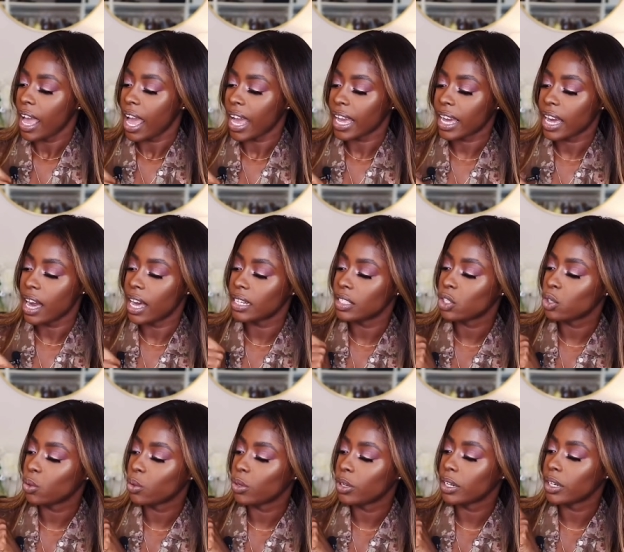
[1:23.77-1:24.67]
I
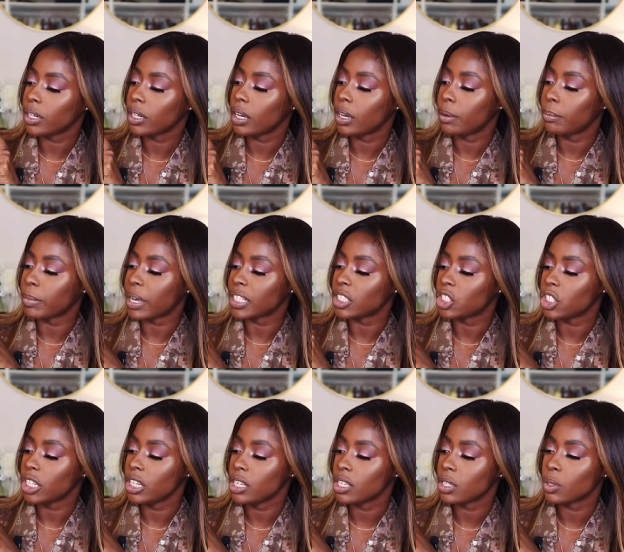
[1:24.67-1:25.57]
contoured my
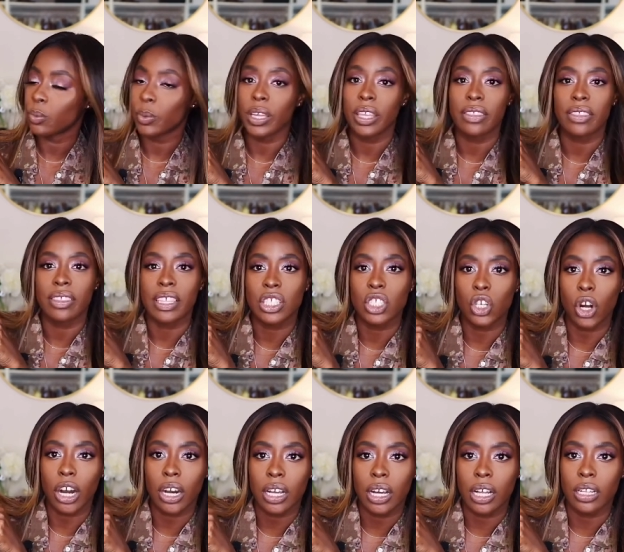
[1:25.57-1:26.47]
cheeks with this
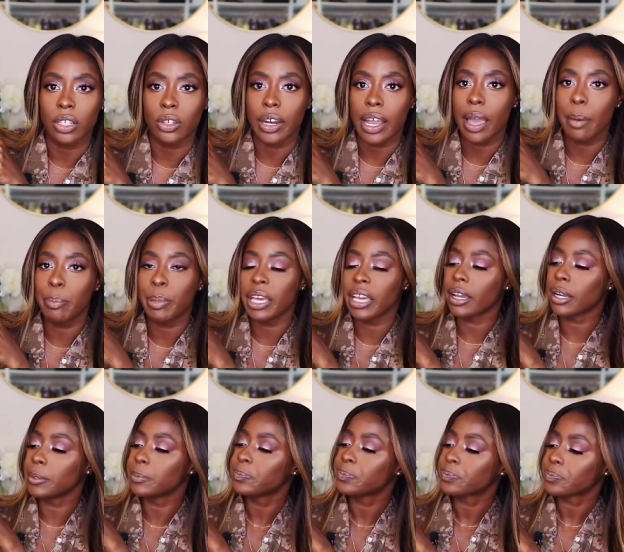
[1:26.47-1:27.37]
dark color Epic,